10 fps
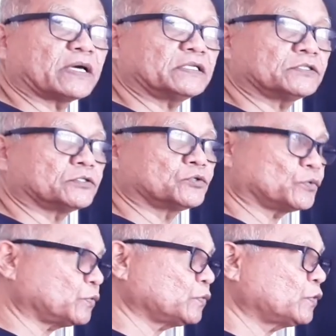by
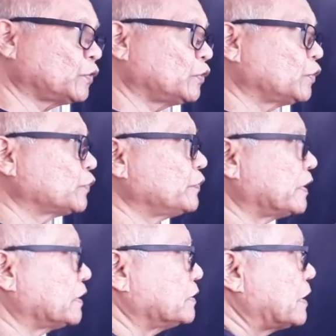2,
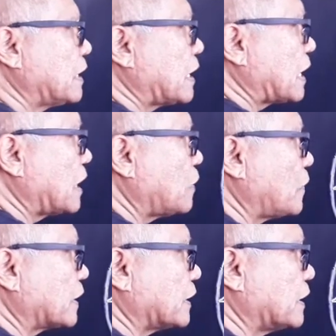then our